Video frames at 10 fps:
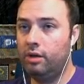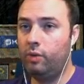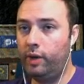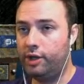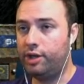
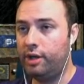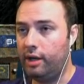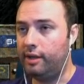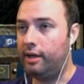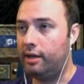Which,
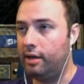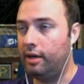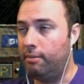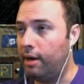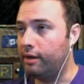I think
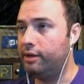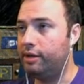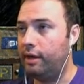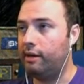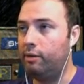a modern
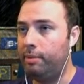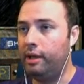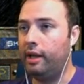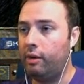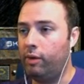designer would be
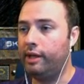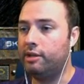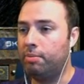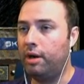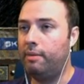like, well,
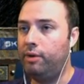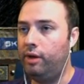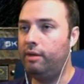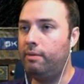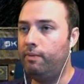that's a problem. You
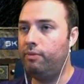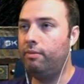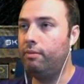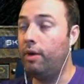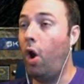need to...
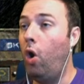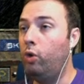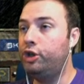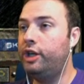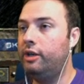
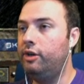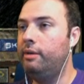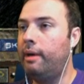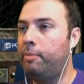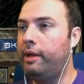Oh, shit, you need
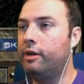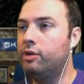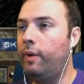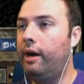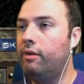to make players
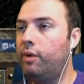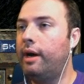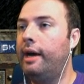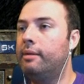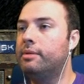aware of
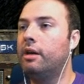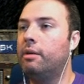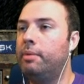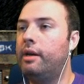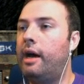where items are,
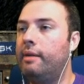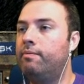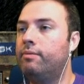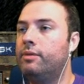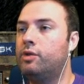but I
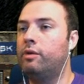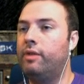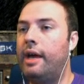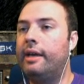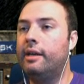sort of
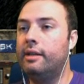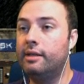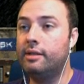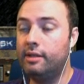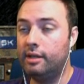like it in
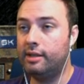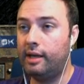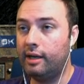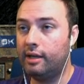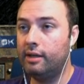this
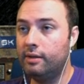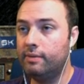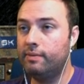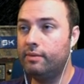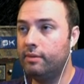aesthetic.
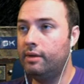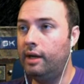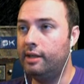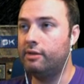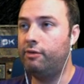
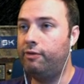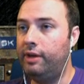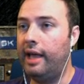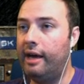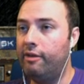It doesn't
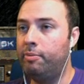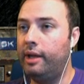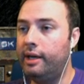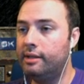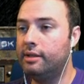feel out of
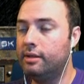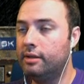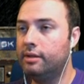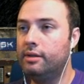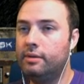place.
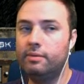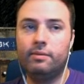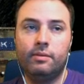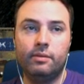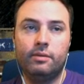
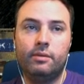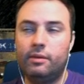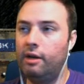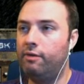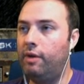
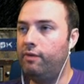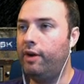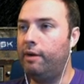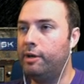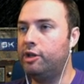It, it
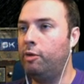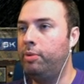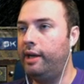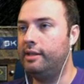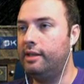very much so
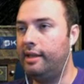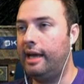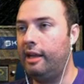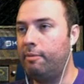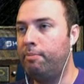plays into
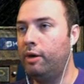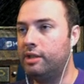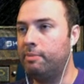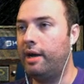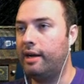that, like,
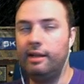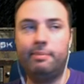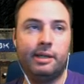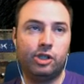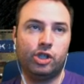
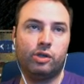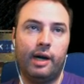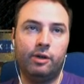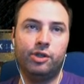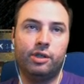post-apocalyptic
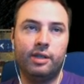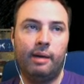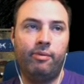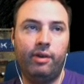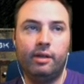
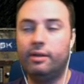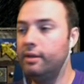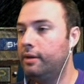scrounger-type feel.